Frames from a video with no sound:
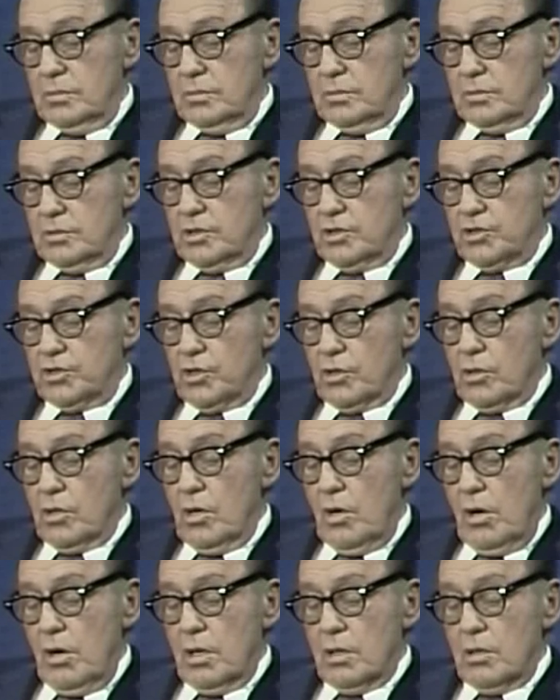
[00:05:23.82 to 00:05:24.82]
to
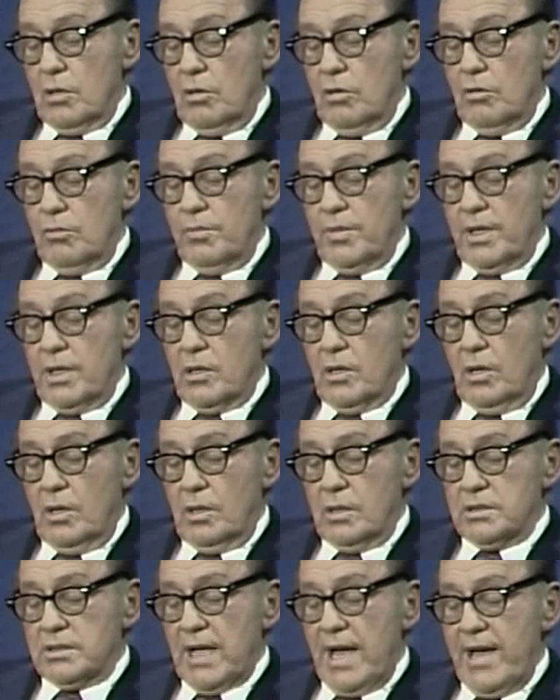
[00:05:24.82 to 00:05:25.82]
Chicago
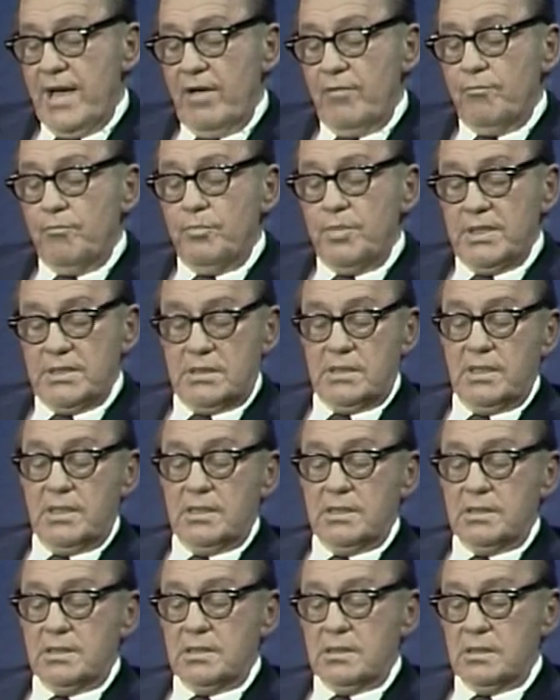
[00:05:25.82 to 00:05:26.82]
because I have
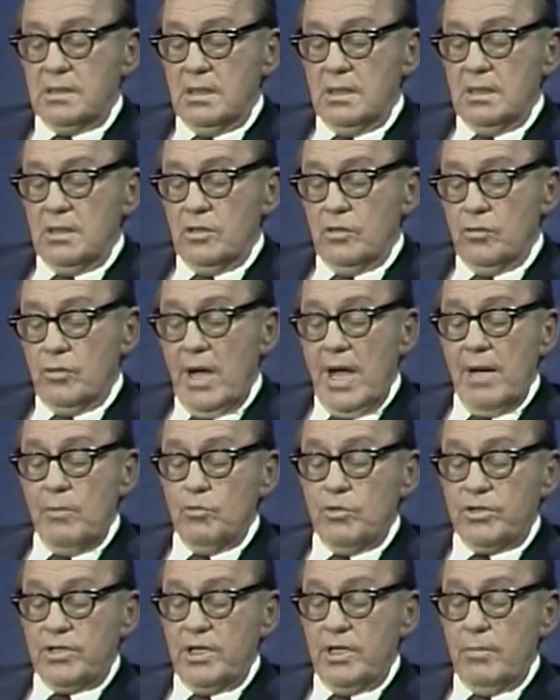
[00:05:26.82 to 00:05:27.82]
business. You know, I'm
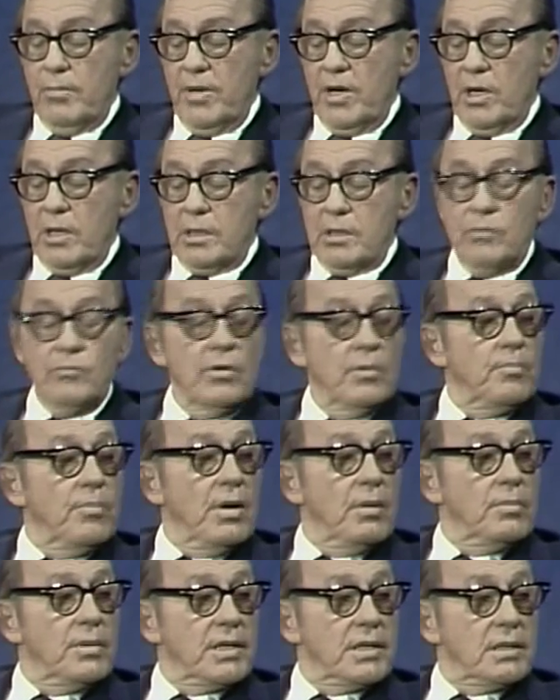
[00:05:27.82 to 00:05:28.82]
with the American
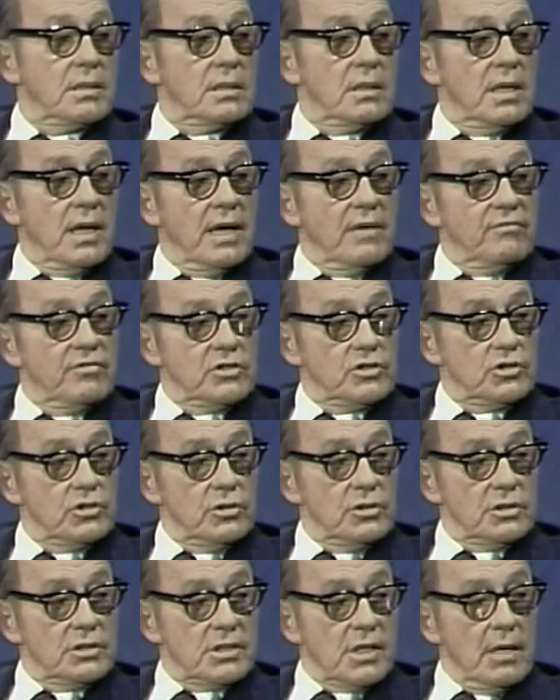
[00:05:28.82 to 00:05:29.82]
Republic Life
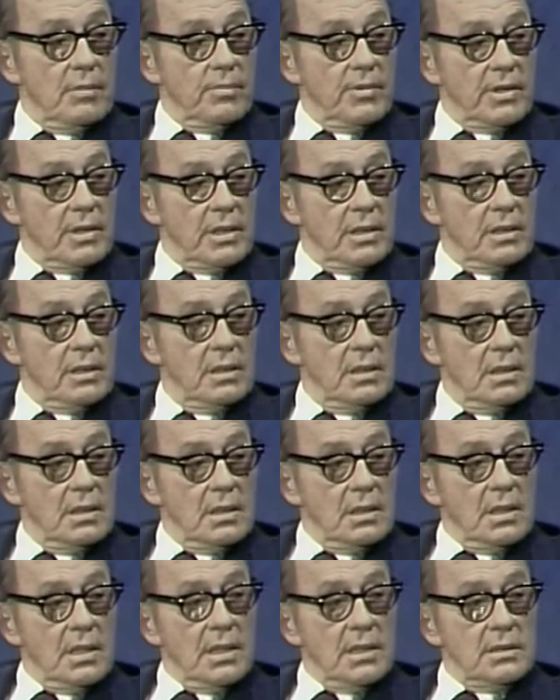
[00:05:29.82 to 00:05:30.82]
Insurance Company,
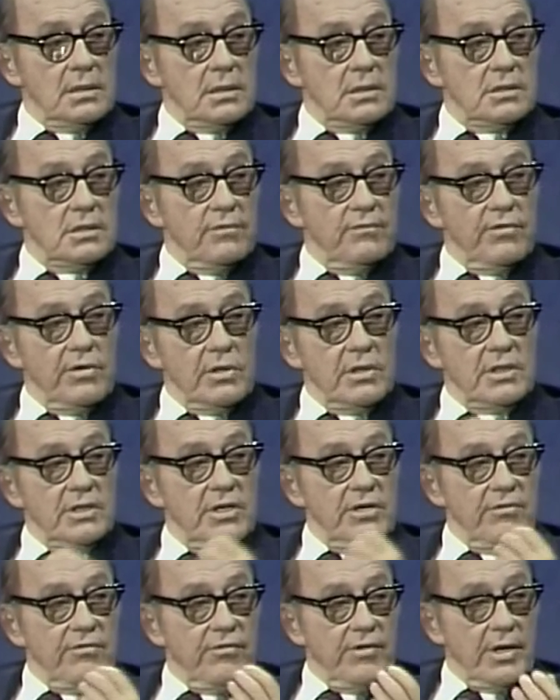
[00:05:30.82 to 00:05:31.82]
and there's a very
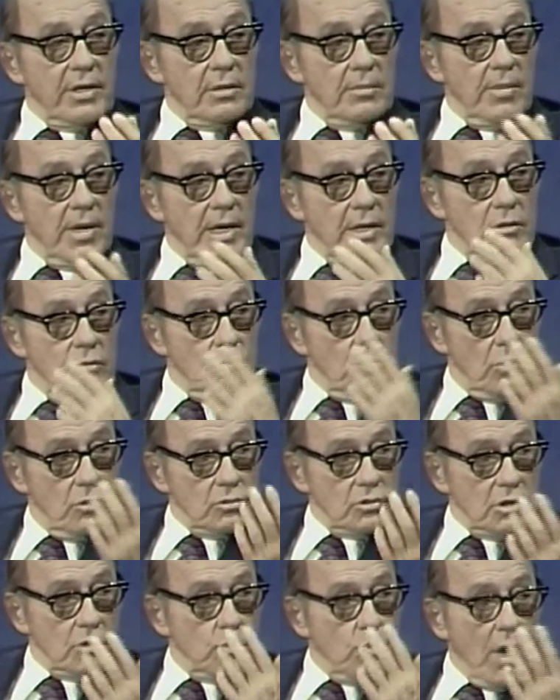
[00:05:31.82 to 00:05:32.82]
dear friend of mine who
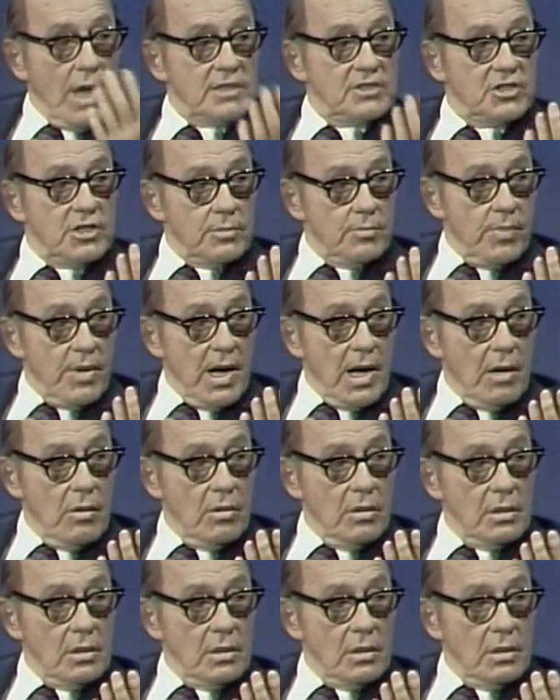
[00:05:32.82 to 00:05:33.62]
owns it, Watson Powell.